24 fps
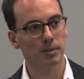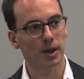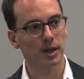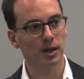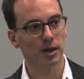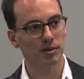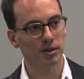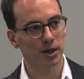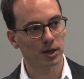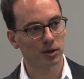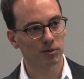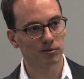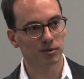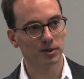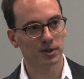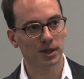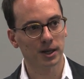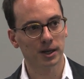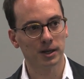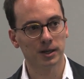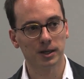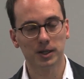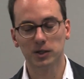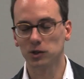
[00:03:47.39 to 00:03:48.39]
And at the end of the
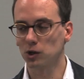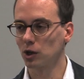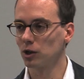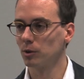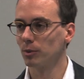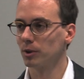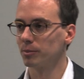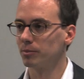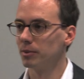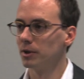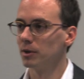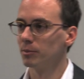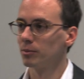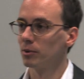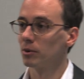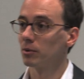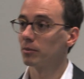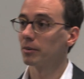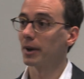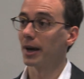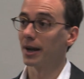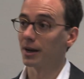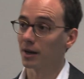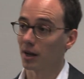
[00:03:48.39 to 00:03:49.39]
day, it's all about
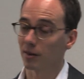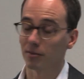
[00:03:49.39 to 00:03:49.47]
people and